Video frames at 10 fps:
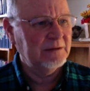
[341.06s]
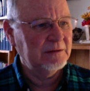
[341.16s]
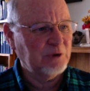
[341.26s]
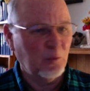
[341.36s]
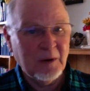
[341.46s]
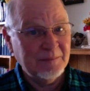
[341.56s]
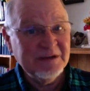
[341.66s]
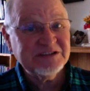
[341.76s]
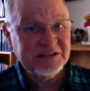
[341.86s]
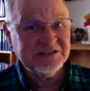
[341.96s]
don't want to
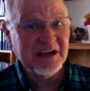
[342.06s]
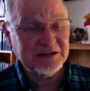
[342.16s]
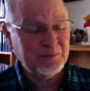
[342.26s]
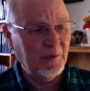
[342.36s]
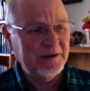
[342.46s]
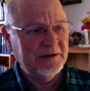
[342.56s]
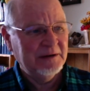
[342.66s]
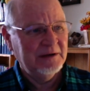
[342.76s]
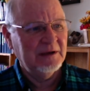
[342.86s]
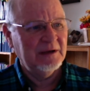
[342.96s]
miss this next point.
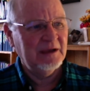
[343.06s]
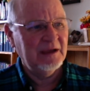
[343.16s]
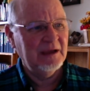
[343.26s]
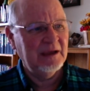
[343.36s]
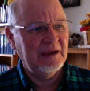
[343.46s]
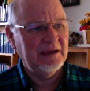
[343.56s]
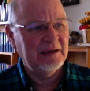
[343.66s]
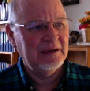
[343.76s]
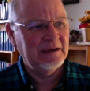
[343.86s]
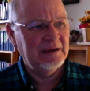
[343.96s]

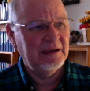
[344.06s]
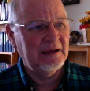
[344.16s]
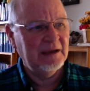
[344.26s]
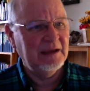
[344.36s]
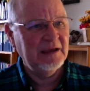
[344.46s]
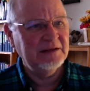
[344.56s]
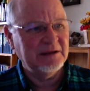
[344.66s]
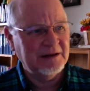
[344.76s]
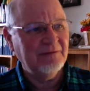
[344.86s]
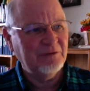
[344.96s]
The
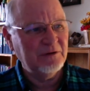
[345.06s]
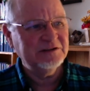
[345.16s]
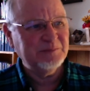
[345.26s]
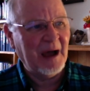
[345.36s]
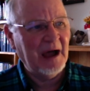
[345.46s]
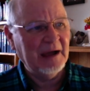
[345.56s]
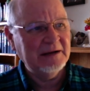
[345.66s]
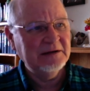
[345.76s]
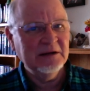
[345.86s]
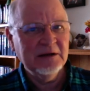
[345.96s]
devil is
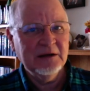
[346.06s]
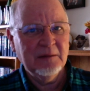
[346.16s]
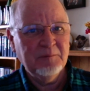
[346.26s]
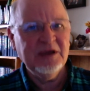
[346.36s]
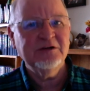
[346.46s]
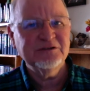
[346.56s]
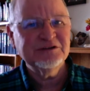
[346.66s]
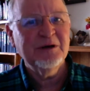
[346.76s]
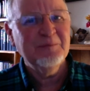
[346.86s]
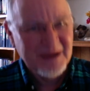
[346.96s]
behind
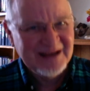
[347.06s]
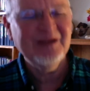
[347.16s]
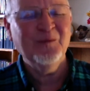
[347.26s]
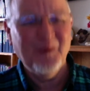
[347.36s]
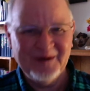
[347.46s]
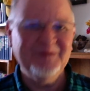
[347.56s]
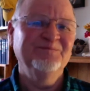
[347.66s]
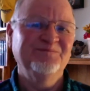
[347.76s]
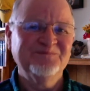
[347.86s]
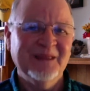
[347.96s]
Peter's meaning well.
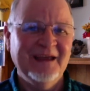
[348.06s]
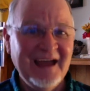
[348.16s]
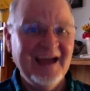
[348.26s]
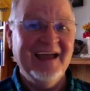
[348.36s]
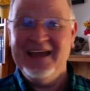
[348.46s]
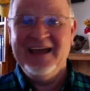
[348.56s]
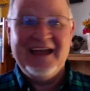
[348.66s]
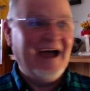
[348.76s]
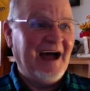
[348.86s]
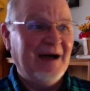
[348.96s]

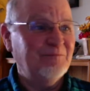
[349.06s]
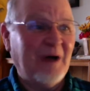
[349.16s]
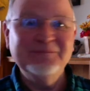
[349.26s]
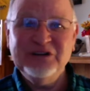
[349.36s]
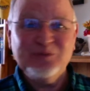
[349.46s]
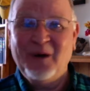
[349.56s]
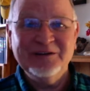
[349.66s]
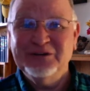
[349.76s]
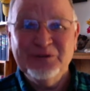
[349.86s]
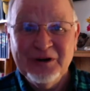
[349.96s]
I'm just wanting
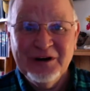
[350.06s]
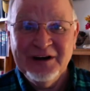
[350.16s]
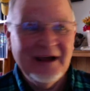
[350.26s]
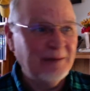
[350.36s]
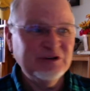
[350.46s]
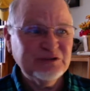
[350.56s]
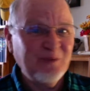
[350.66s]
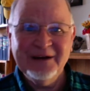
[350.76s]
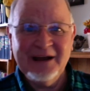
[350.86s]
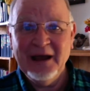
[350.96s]
to do good. I'm just
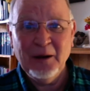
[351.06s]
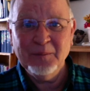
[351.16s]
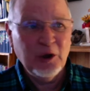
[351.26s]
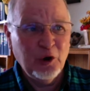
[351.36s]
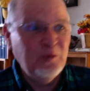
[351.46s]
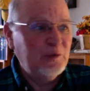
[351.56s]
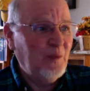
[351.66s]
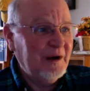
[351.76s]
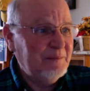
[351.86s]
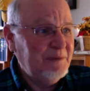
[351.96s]
wanting to help. Who would
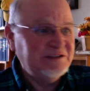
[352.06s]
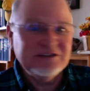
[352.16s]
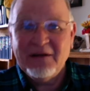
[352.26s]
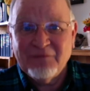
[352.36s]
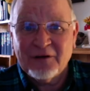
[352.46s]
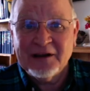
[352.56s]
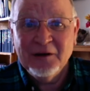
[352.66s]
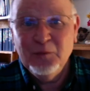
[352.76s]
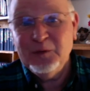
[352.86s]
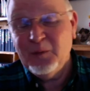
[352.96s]
want to be suffering?
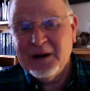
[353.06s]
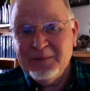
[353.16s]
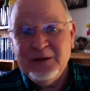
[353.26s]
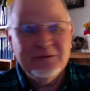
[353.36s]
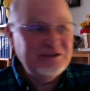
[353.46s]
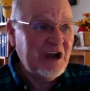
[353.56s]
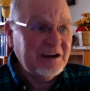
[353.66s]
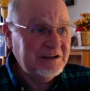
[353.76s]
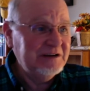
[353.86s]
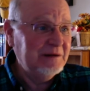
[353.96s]
Who would want to be
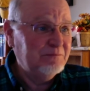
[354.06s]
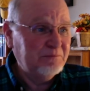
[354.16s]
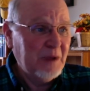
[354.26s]
rejected and